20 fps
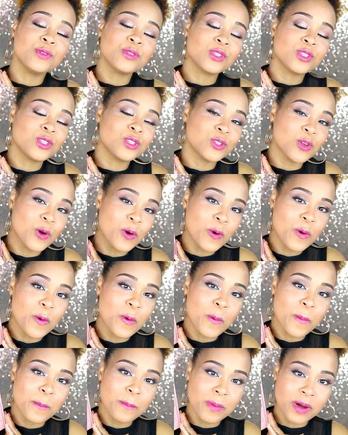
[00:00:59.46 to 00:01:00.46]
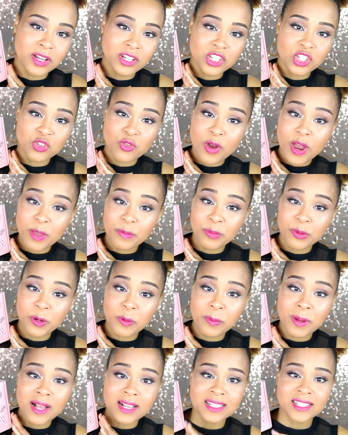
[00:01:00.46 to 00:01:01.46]
you so much, Tribe Beauty
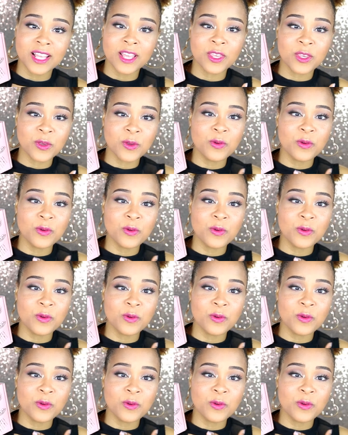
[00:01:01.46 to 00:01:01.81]
Box. Thank